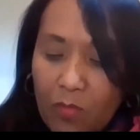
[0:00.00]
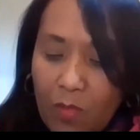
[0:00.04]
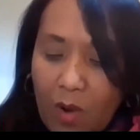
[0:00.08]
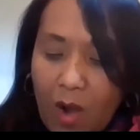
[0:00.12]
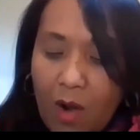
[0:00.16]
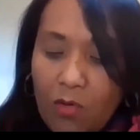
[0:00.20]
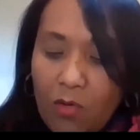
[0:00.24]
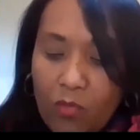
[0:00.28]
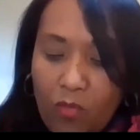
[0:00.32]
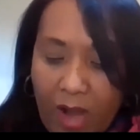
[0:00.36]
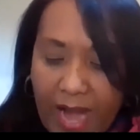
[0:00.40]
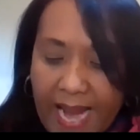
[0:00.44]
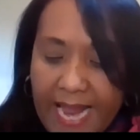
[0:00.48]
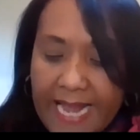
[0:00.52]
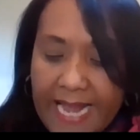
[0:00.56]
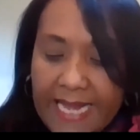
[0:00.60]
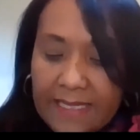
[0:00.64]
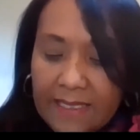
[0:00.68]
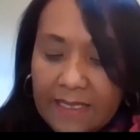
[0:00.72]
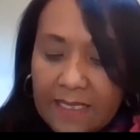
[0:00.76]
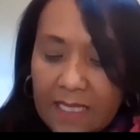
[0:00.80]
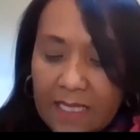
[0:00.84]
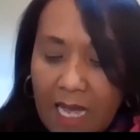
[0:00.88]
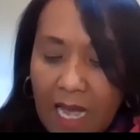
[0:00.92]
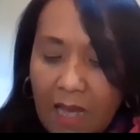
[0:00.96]

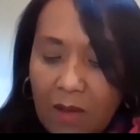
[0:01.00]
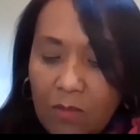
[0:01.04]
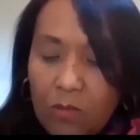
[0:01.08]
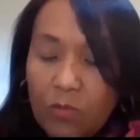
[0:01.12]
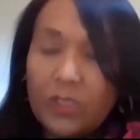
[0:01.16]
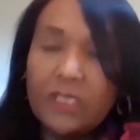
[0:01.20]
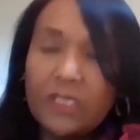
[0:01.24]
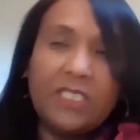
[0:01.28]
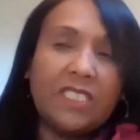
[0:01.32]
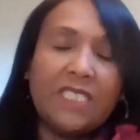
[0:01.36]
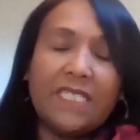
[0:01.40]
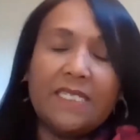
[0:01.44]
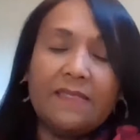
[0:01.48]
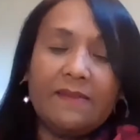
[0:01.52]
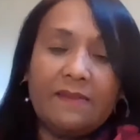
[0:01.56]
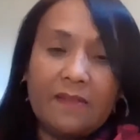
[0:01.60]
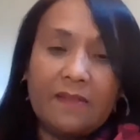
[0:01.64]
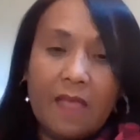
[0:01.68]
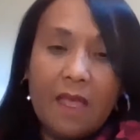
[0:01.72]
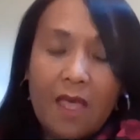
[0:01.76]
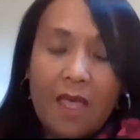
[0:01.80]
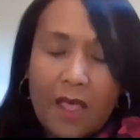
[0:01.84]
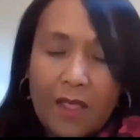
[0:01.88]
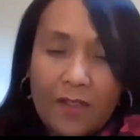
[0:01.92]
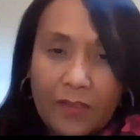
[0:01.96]
rate, which is
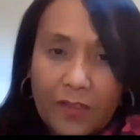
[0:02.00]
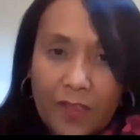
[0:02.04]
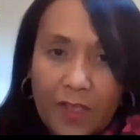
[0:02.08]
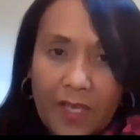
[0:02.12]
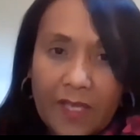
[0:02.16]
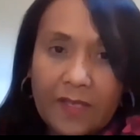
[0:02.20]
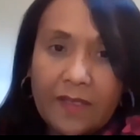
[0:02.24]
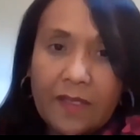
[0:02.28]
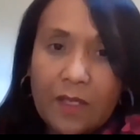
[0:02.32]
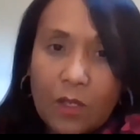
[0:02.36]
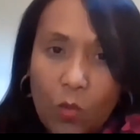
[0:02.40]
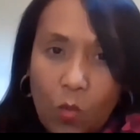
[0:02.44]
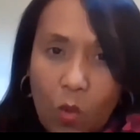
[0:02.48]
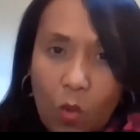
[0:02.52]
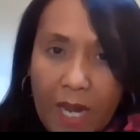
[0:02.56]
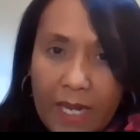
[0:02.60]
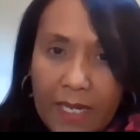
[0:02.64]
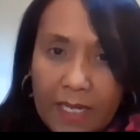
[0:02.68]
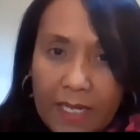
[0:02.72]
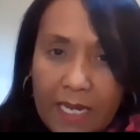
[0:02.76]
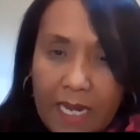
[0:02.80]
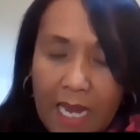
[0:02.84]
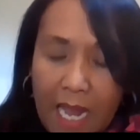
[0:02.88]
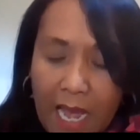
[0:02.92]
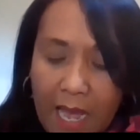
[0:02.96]

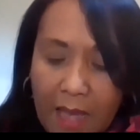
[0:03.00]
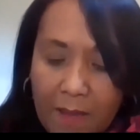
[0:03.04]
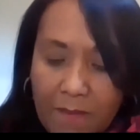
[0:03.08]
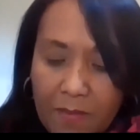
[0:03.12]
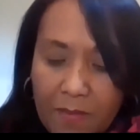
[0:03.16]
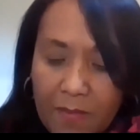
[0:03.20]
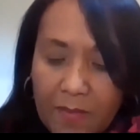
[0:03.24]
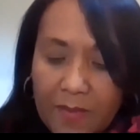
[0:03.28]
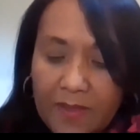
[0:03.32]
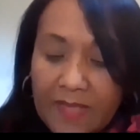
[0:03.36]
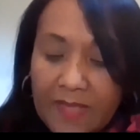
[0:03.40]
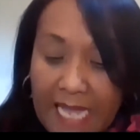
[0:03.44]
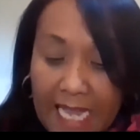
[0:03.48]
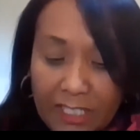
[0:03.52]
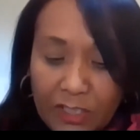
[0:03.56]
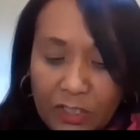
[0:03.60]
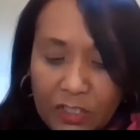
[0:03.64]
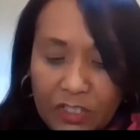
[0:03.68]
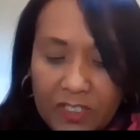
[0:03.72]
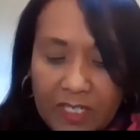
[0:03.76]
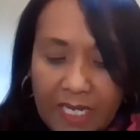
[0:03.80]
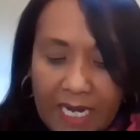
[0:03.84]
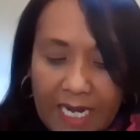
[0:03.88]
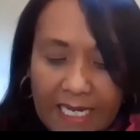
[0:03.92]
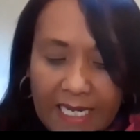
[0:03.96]
31
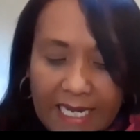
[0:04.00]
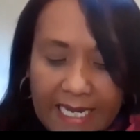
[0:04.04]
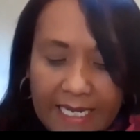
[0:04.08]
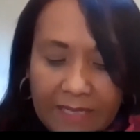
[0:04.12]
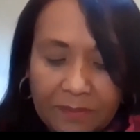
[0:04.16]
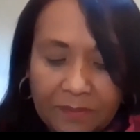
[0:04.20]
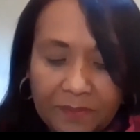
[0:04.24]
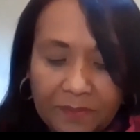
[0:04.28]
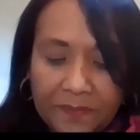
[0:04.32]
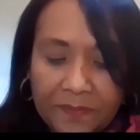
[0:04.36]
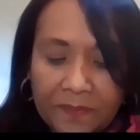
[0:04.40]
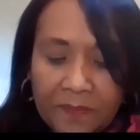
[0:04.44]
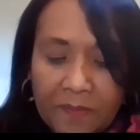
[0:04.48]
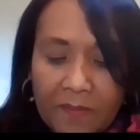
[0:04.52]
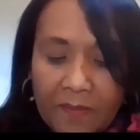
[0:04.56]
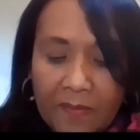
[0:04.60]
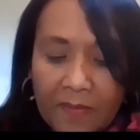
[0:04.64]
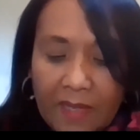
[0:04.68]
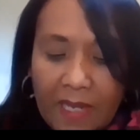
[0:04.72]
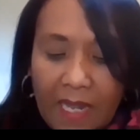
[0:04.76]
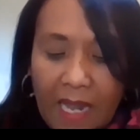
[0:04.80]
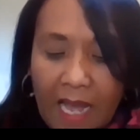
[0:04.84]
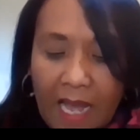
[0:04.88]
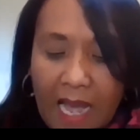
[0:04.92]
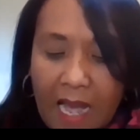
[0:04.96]
nationally.
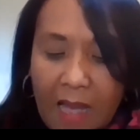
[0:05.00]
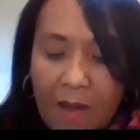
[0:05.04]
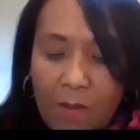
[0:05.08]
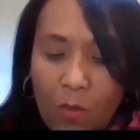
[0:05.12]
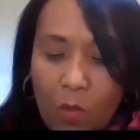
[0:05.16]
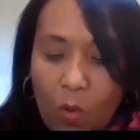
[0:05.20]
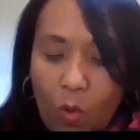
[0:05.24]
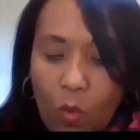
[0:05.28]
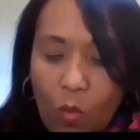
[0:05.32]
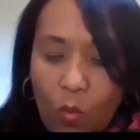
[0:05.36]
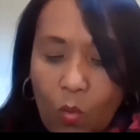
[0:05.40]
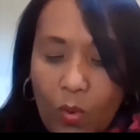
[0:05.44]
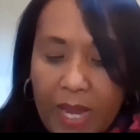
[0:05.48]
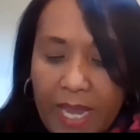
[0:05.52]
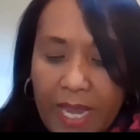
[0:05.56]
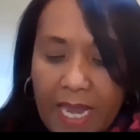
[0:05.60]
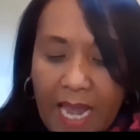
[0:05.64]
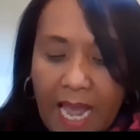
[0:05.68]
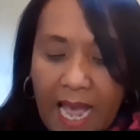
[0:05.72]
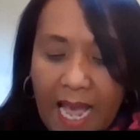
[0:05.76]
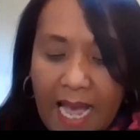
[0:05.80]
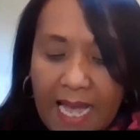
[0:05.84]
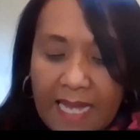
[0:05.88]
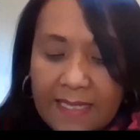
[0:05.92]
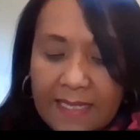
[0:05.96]
We
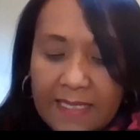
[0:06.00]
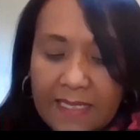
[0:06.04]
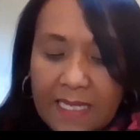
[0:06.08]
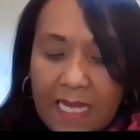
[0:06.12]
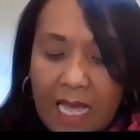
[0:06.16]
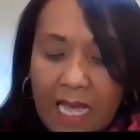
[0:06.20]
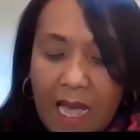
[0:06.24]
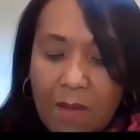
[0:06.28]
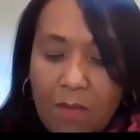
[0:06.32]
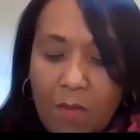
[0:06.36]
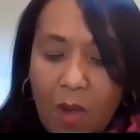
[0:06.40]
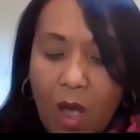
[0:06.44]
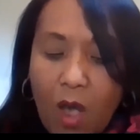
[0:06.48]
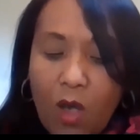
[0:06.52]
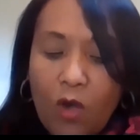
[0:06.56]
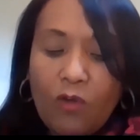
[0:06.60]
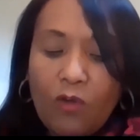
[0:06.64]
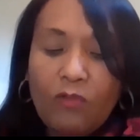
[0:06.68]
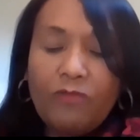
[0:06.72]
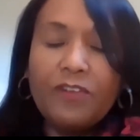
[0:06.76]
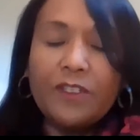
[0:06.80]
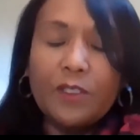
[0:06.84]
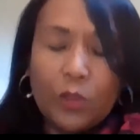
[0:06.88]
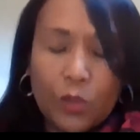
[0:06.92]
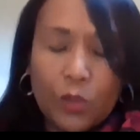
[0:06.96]
had
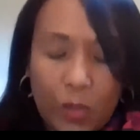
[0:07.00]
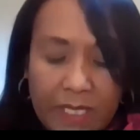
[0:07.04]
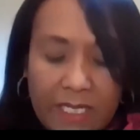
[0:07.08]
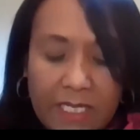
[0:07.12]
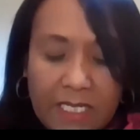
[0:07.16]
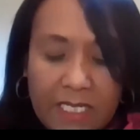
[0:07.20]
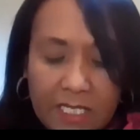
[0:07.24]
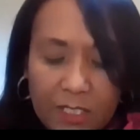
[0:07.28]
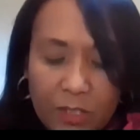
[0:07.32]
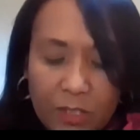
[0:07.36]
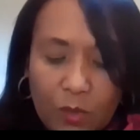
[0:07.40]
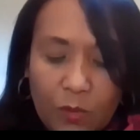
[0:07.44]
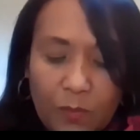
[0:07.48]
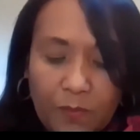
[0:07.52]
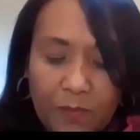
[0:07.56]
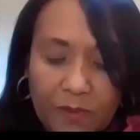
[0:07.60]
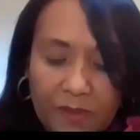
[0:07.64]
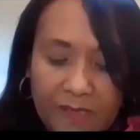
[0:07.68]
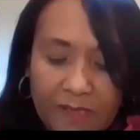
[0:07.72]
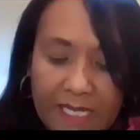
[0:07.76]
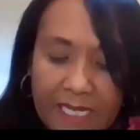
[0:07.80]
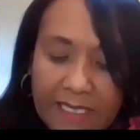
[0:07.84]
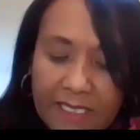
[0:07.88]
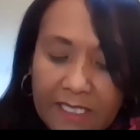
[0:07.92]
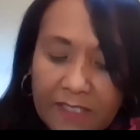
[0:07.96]
over
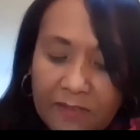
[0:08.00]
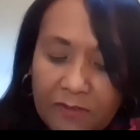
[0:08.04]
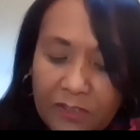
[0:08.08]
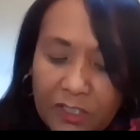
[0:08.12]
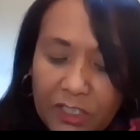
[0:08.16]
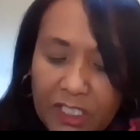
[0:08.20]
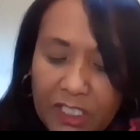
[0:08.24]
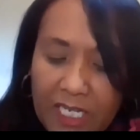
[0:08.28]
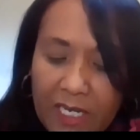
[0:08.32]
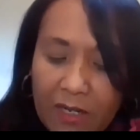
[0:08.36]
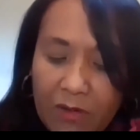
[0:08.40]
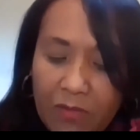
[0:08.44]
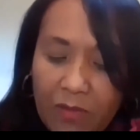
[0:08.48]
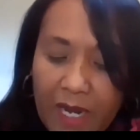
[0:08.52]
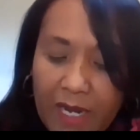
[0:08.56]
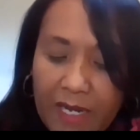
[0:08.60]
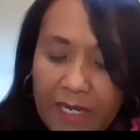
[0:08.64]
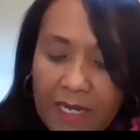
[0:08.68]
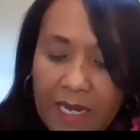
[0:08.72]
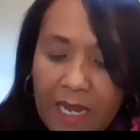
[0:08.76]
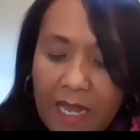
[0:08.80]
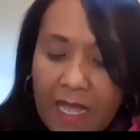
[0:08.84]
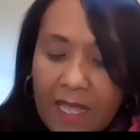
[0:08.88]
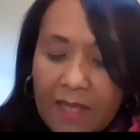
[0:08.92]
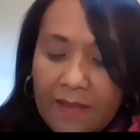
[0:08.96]
22% of
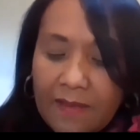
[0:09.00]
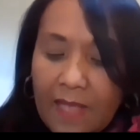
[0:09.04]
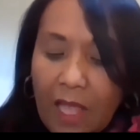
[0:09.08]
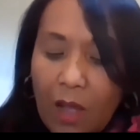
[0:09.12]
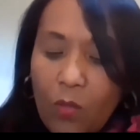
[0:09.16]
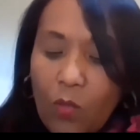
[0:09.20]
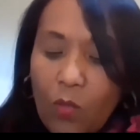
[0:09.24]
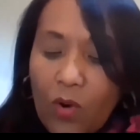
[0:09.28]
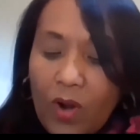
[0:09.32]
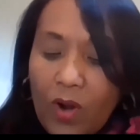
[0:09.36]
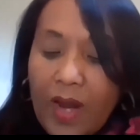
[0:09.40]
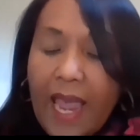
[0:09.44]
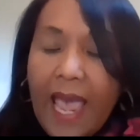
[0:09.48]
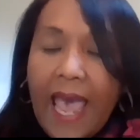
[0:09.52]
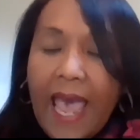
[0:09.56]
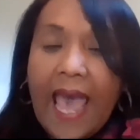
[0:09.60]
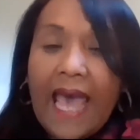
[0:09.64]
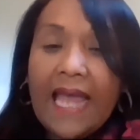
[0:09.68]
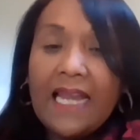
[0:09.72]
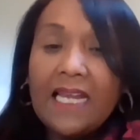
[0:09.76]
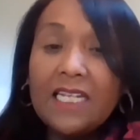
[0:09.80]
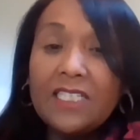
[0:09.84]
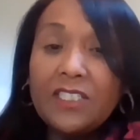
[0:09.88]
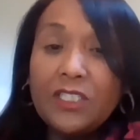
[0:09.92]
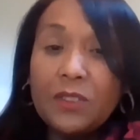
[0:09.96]
children that were
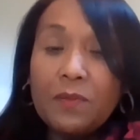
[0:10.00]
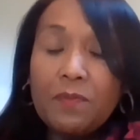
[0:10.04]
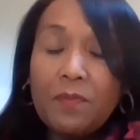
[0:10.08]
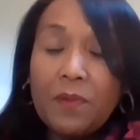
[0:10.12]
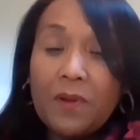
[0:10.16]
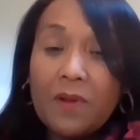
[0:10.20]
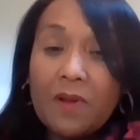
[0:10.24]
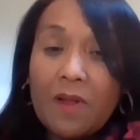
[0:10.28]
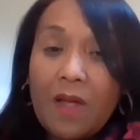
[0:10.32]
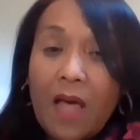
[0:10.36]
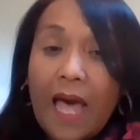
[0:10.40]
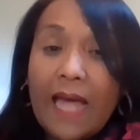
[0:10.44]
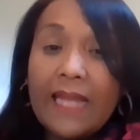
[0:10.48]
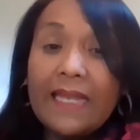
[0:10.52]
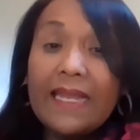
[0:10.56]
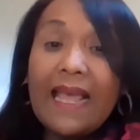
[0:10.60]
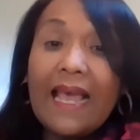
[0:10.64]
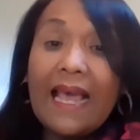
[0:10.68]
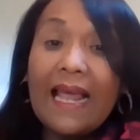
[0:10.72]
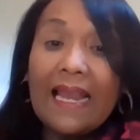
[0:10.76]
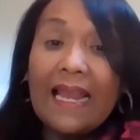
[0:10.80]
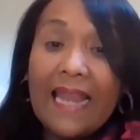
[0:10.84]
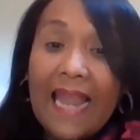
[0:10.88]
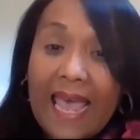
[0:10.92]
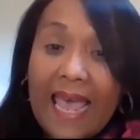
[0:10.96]
eligible and
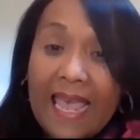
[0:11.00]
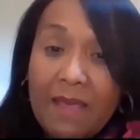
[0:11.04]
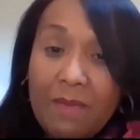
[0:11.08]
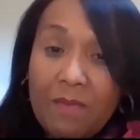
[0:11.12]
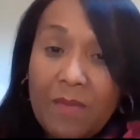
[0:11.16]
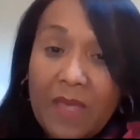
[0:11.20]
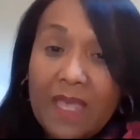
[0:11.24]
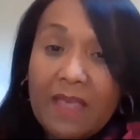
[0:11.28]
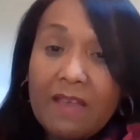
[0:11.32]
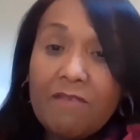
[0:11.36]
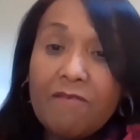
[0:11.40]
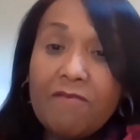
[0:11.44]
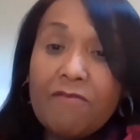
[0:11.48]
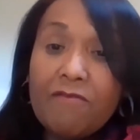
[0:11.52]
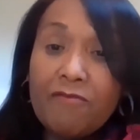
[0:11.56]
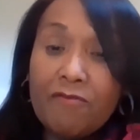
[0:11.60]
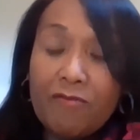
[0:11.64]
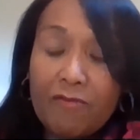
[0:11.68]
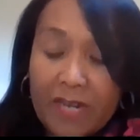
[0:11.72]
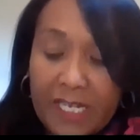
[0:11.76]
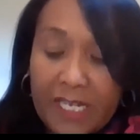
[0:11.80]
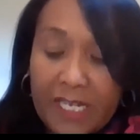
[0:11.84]
claiming free